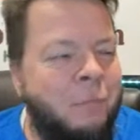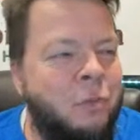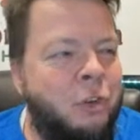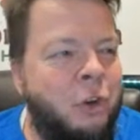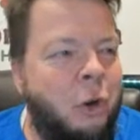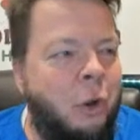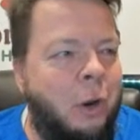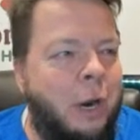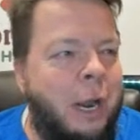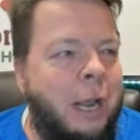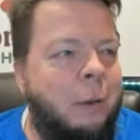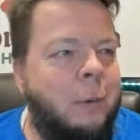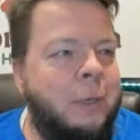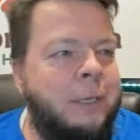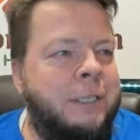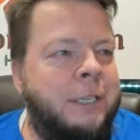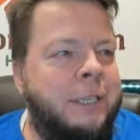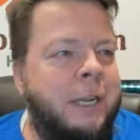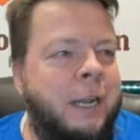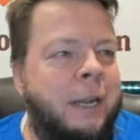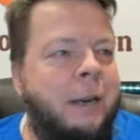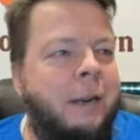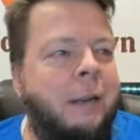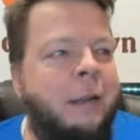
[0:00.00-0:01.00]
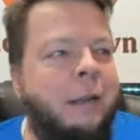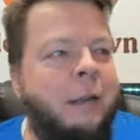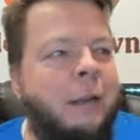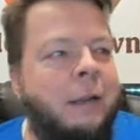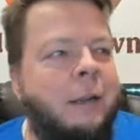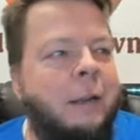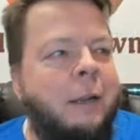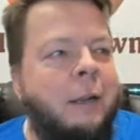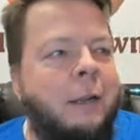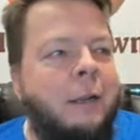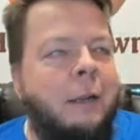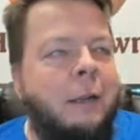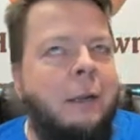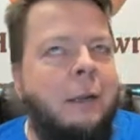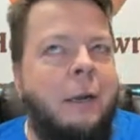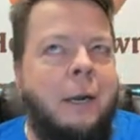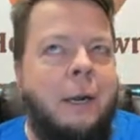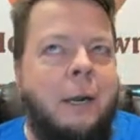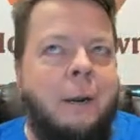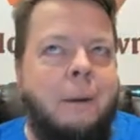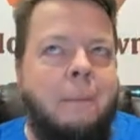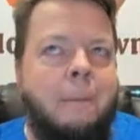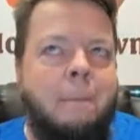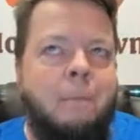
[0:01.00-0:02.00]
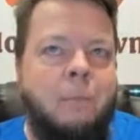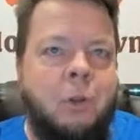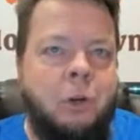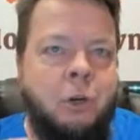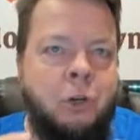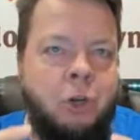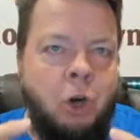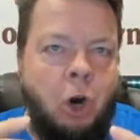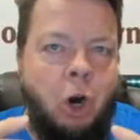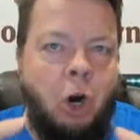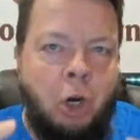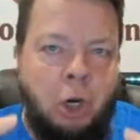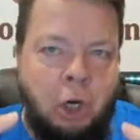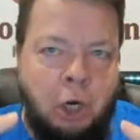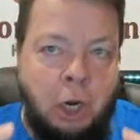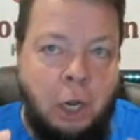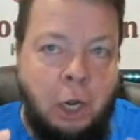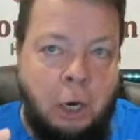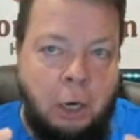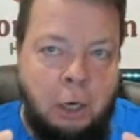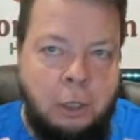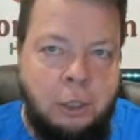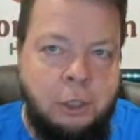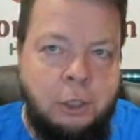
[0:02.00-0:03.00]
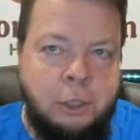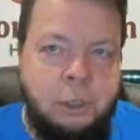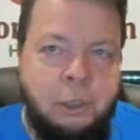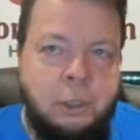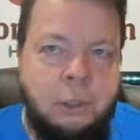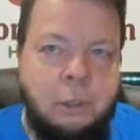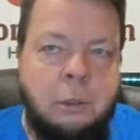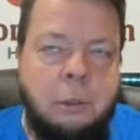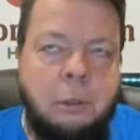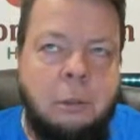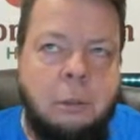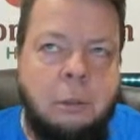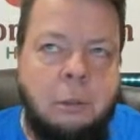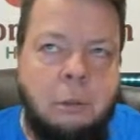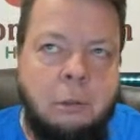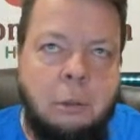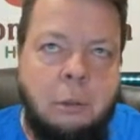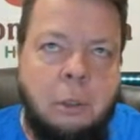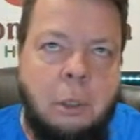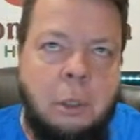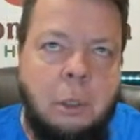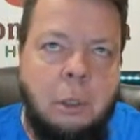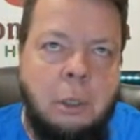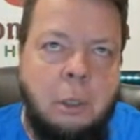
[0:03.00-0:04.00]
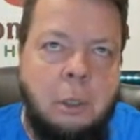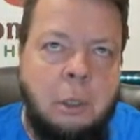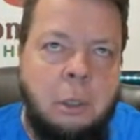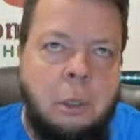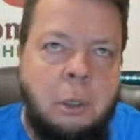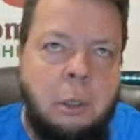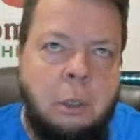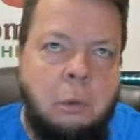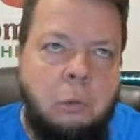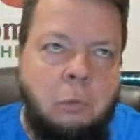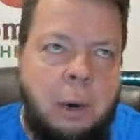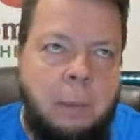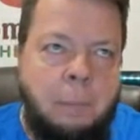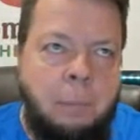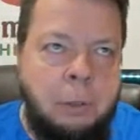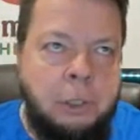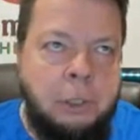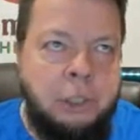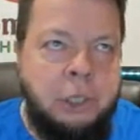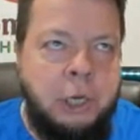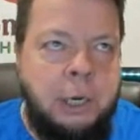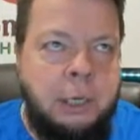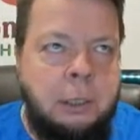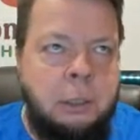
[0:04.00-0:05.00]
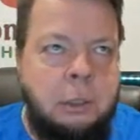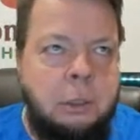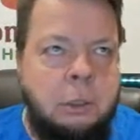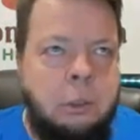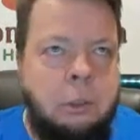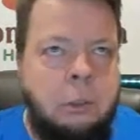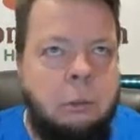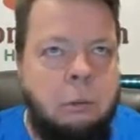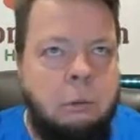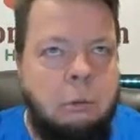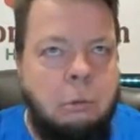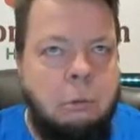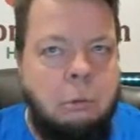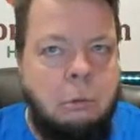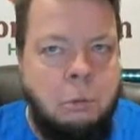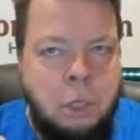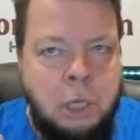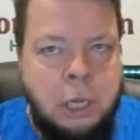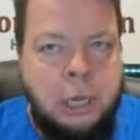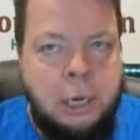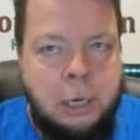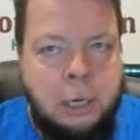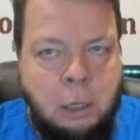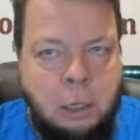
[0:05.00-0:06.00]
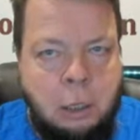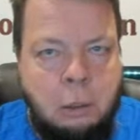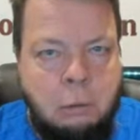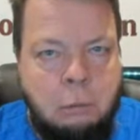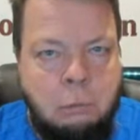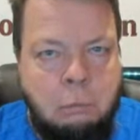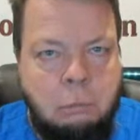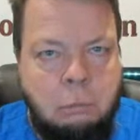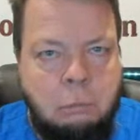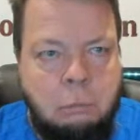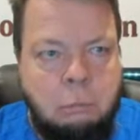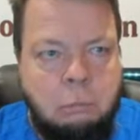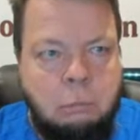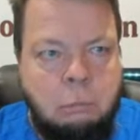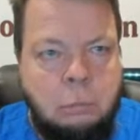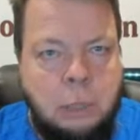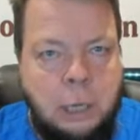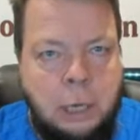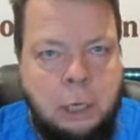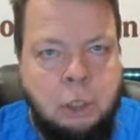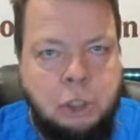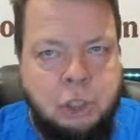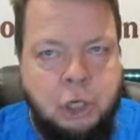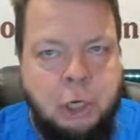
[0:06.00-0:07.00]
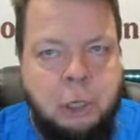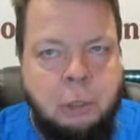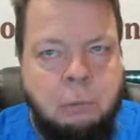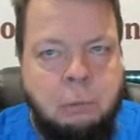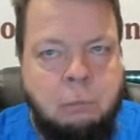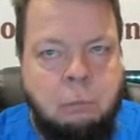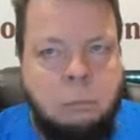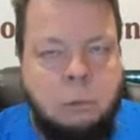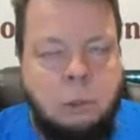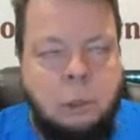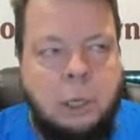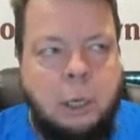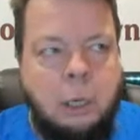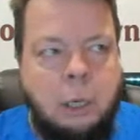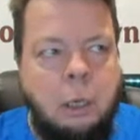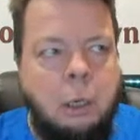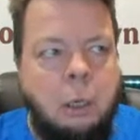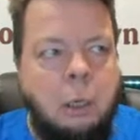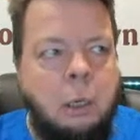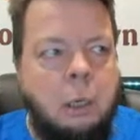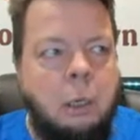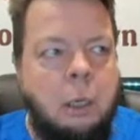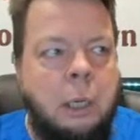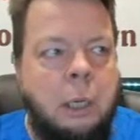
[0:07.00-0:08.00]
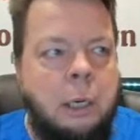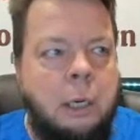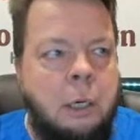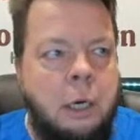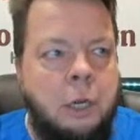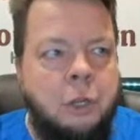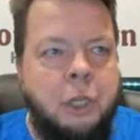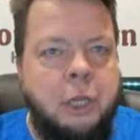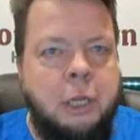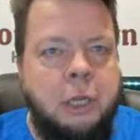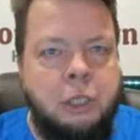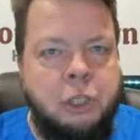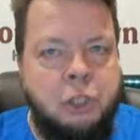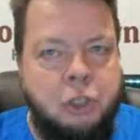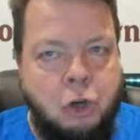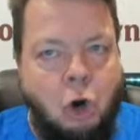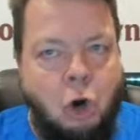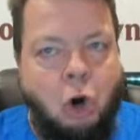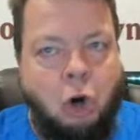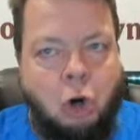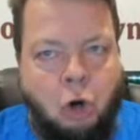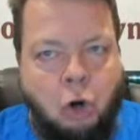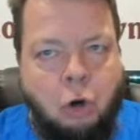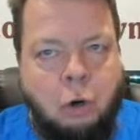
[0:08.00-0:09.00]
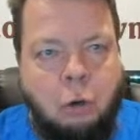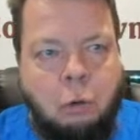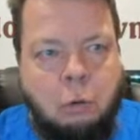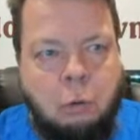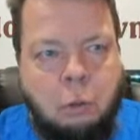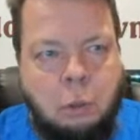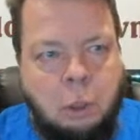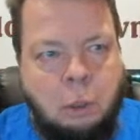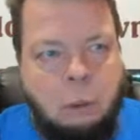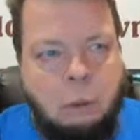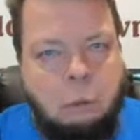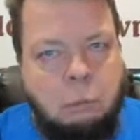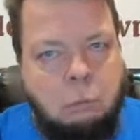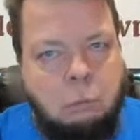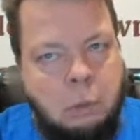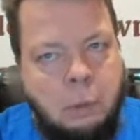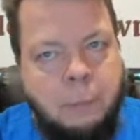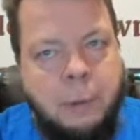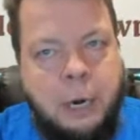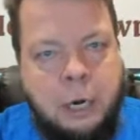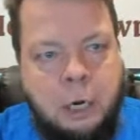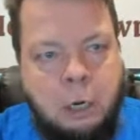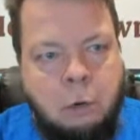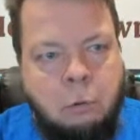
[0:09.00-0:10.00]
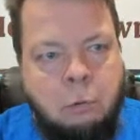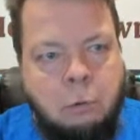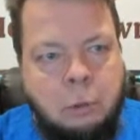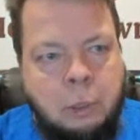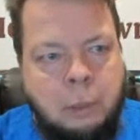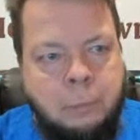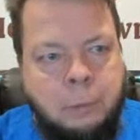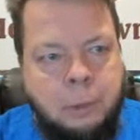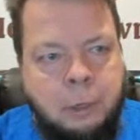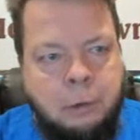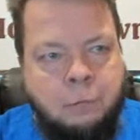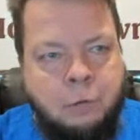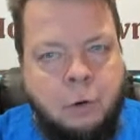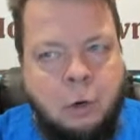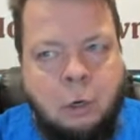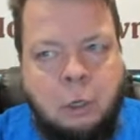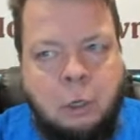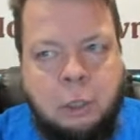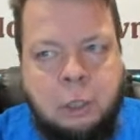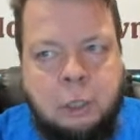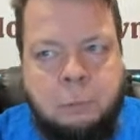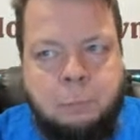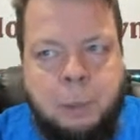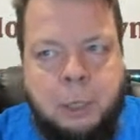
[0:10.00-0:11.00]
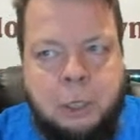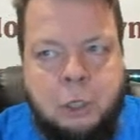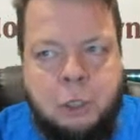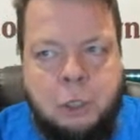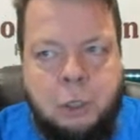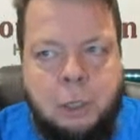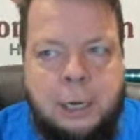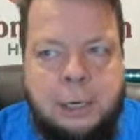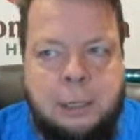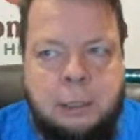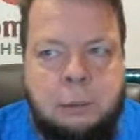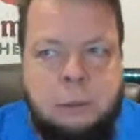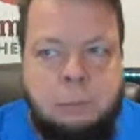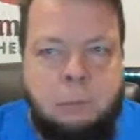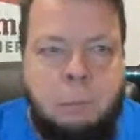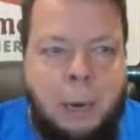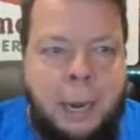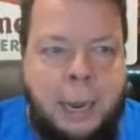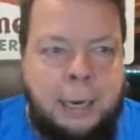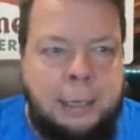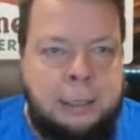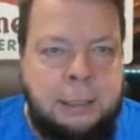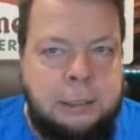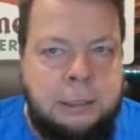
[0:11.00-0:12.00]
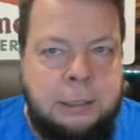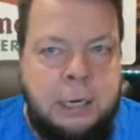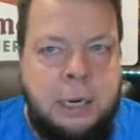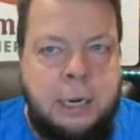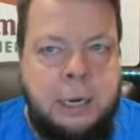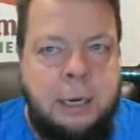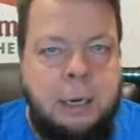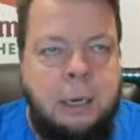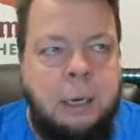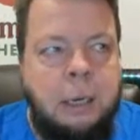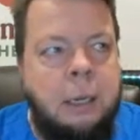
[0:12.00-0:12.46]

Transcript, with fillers: So, like we said, uh, dark colors represent yin energy. Okay, and nothing is darker than Rehmannia root. I mean, if you look at this picture, that is black as night.